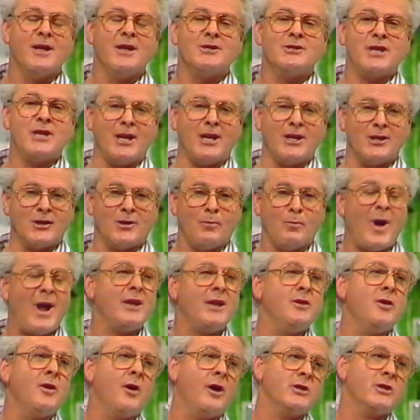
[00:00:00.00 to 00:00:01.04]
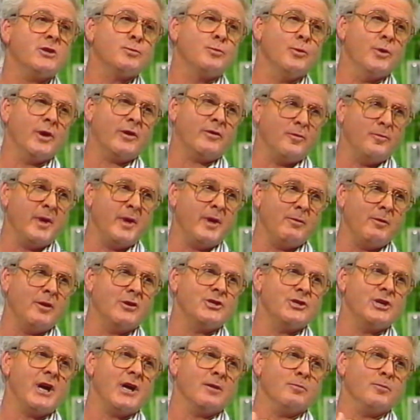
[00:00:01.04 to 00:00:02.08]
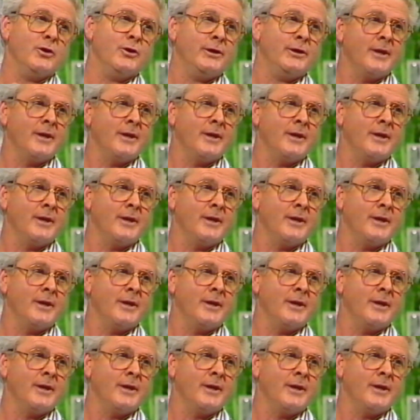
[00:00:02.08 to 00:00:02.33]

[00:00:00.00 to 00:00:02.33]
10... One night's work for me when I was young, Bert.